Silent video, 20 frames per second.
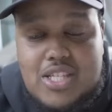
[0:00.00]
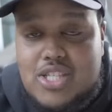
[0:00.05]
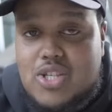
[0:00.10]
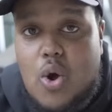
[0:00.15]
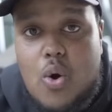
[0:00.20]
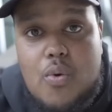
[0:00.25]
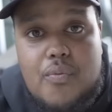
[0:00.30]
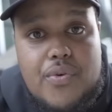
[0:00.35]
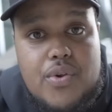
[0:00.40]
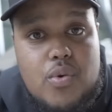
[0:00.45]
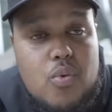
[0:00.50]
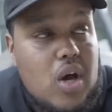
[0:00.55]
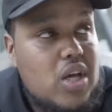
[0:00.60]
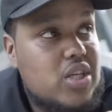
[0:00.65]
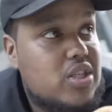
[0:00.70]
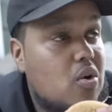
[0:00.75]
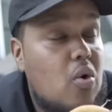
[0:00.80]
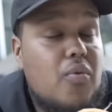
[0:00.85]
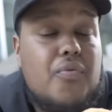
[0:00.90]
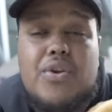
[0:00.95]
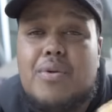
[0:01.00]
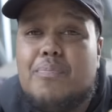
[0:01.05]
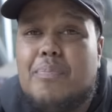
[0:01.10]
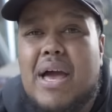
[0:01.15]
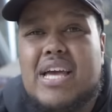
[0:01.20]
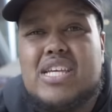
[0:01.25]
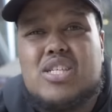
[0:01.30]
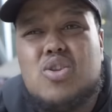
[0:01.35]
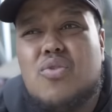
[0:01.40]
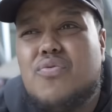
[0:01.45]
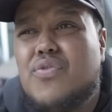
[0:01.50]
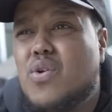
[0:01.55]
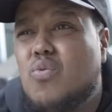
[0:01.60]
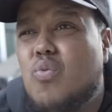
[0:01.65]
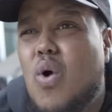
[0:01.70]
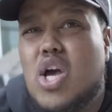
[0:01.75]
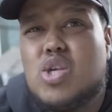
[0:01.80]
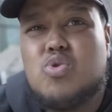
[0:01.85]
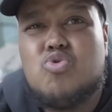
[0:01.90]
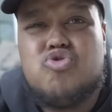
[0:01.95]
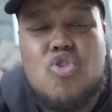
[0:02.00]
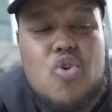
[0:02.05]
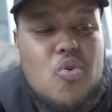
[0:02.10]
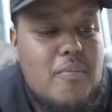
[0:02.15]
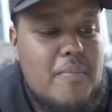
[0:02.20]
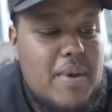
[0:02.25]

just hope for the worst. Or for the best, not for the worst. What's wrong with